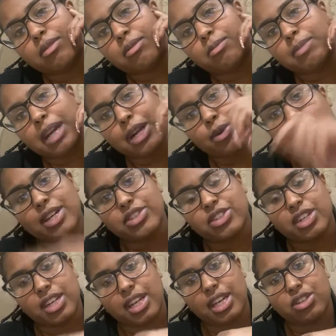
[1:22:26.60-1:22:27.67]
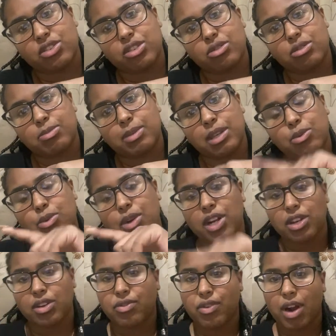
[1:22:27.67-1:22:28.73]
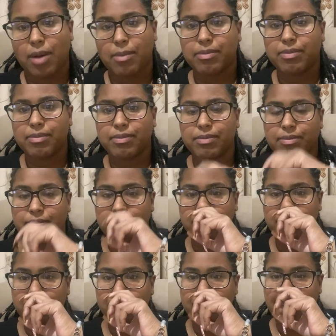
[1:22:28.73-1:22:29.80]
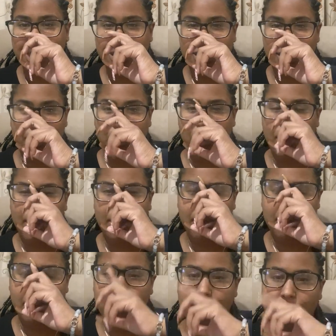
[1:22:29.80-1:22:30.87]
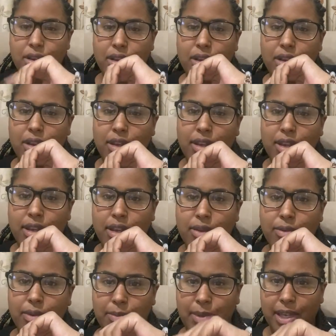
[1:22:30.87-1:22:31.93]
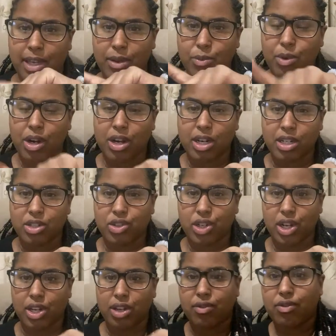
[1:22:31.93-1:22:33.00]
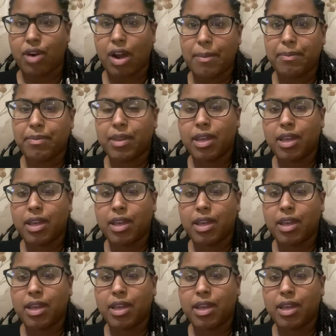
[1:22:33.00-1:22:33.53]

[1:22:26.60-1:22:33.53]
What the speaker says: my question, Andrew, would be, where are you from? That's number one. Would be, what country are you from?